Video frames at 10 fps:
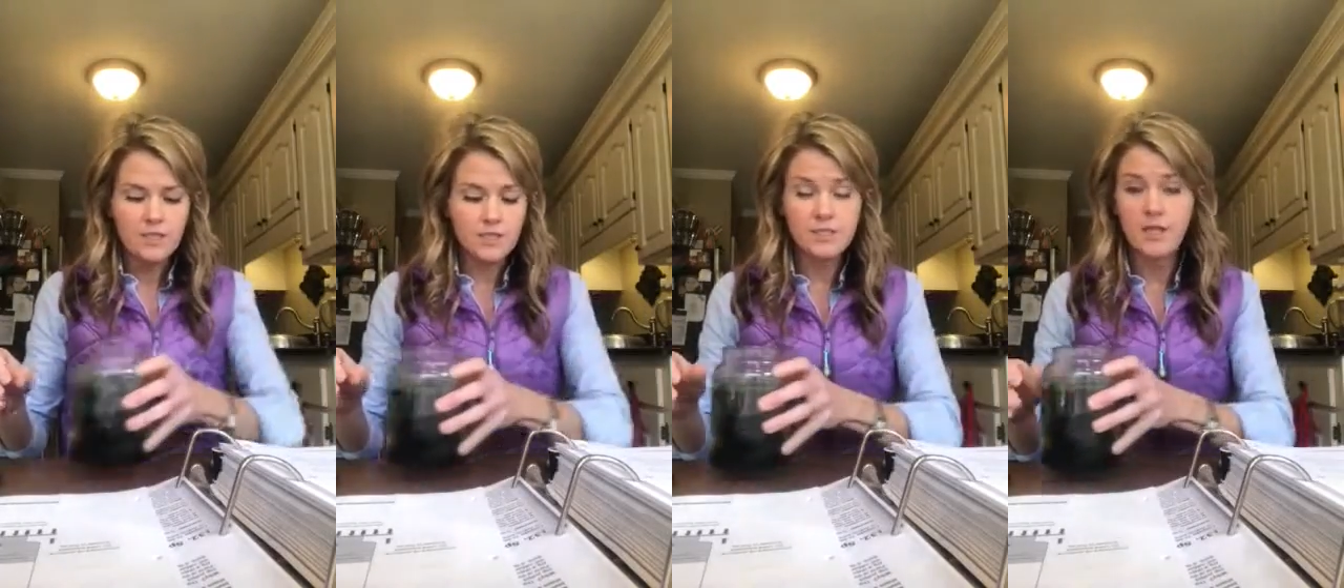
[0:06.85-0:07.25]

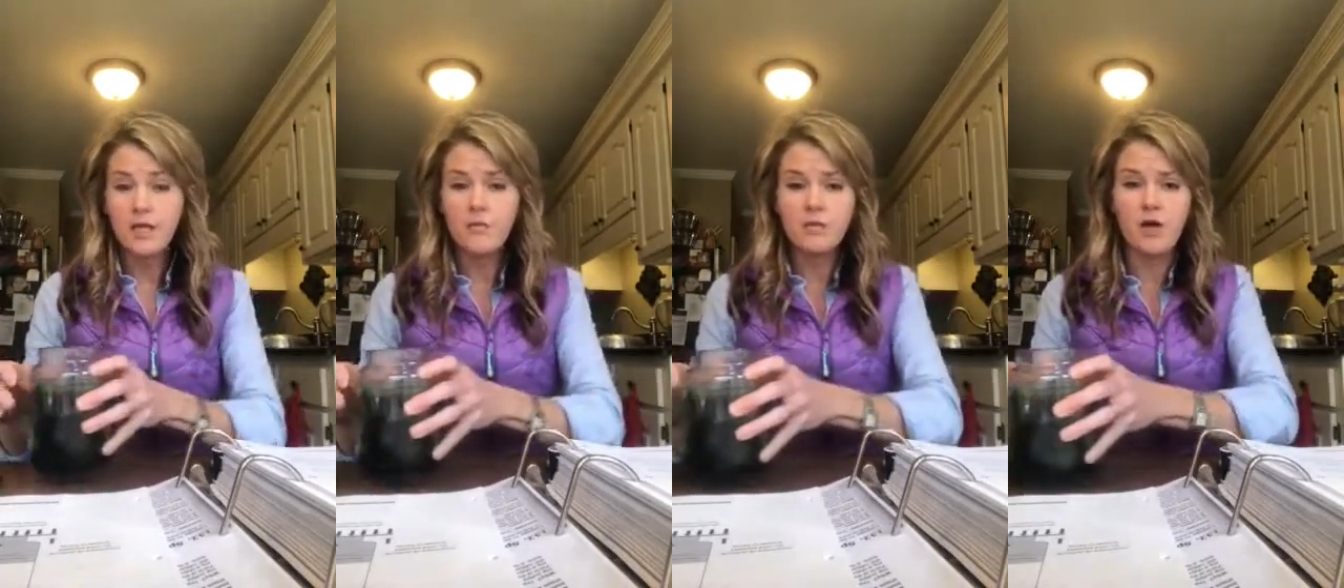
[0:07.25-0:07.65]
just,
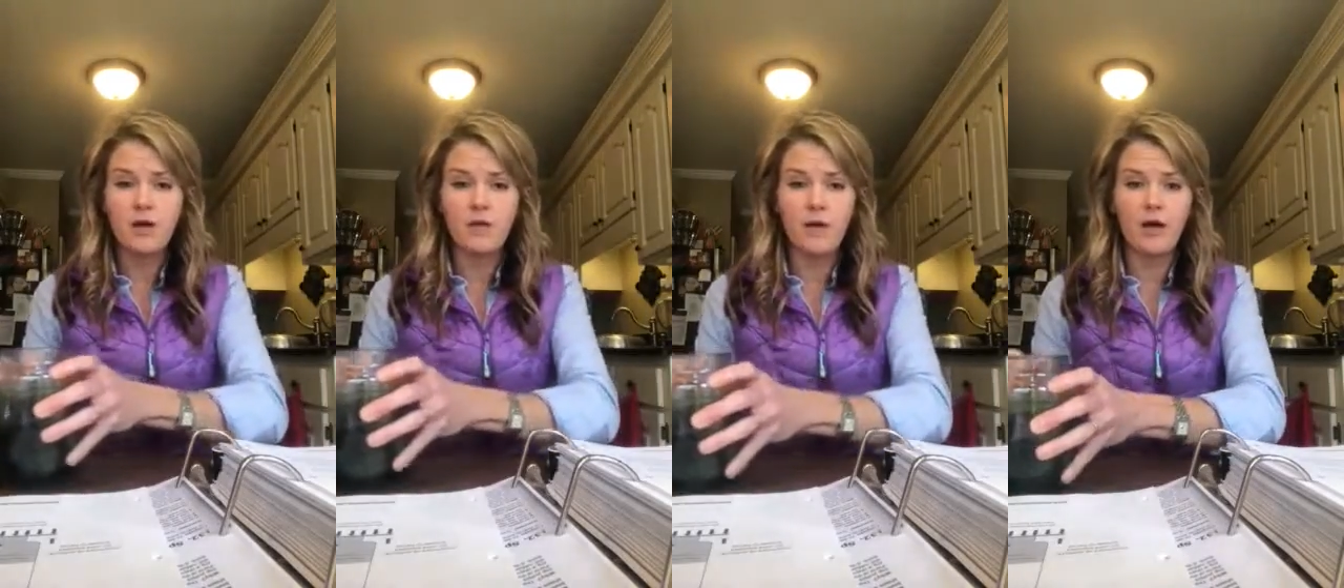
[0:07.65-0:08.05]
again, we're
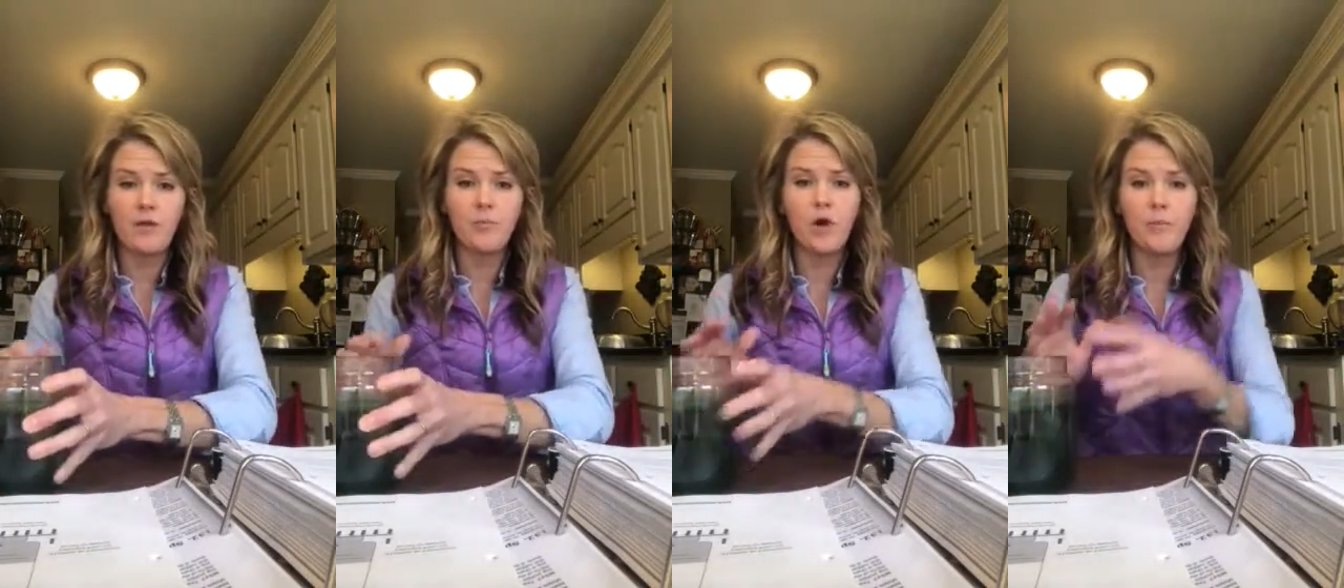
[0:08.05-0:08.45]
talking about
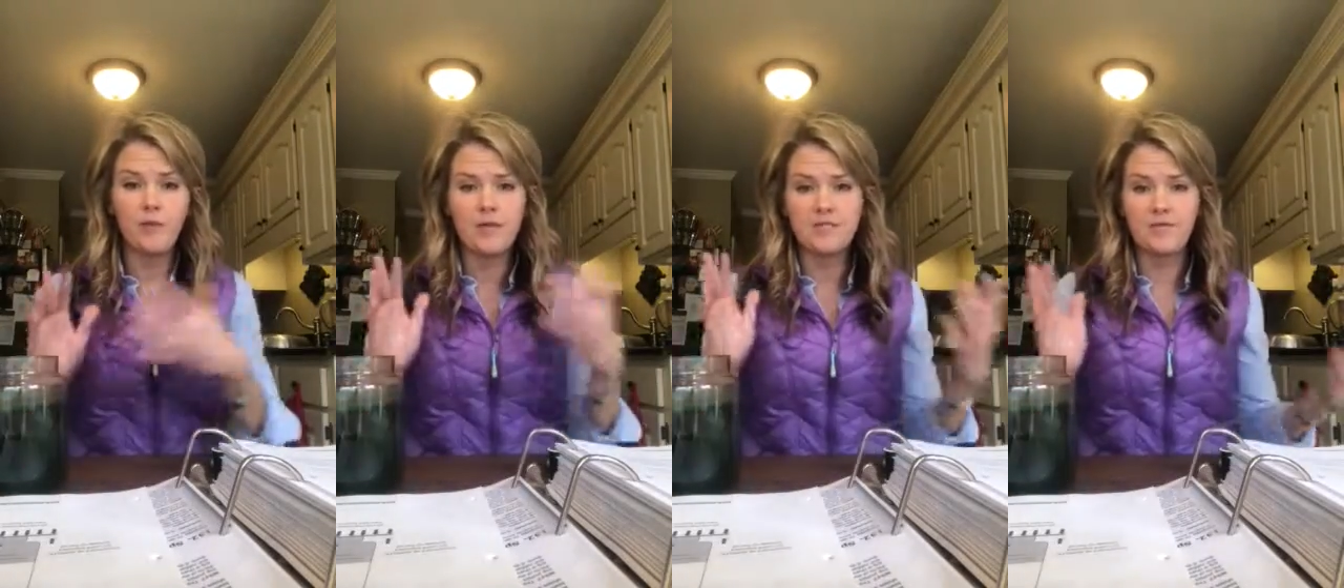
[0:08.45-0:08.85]
the
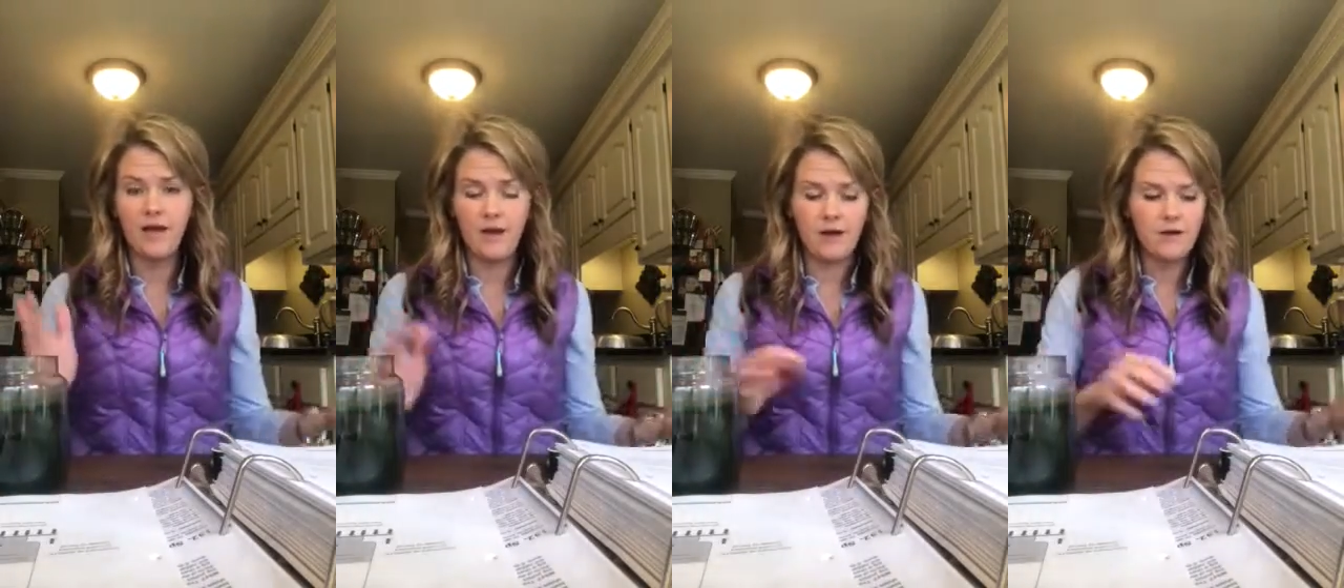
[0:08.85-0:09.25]
properties of
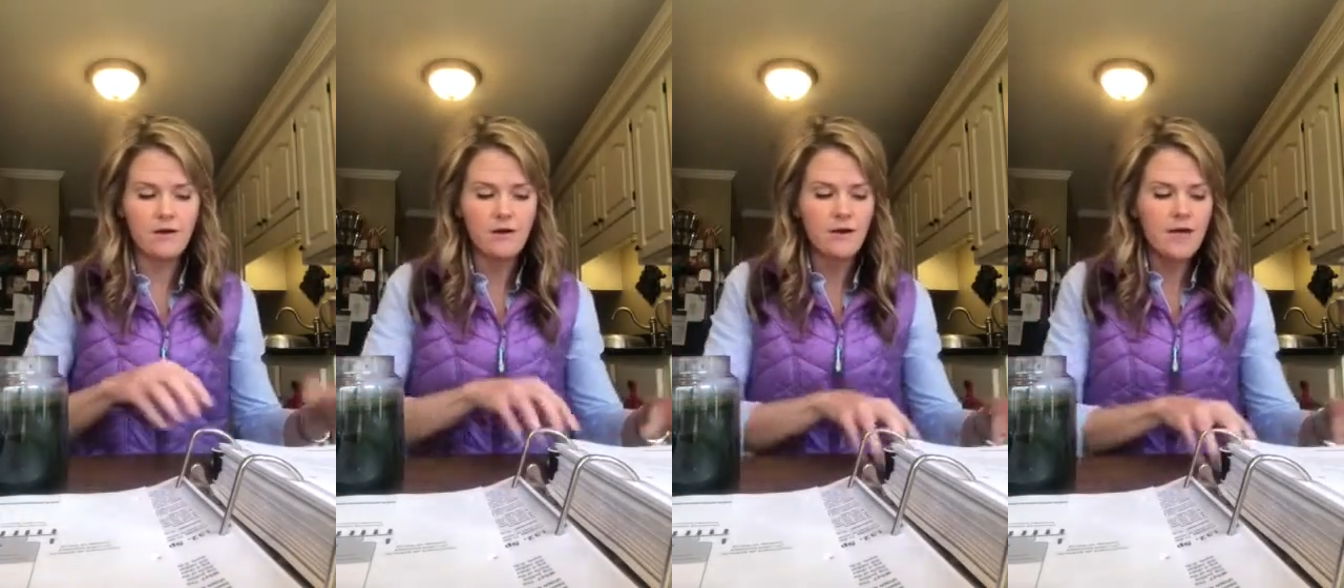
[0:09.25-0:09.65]
air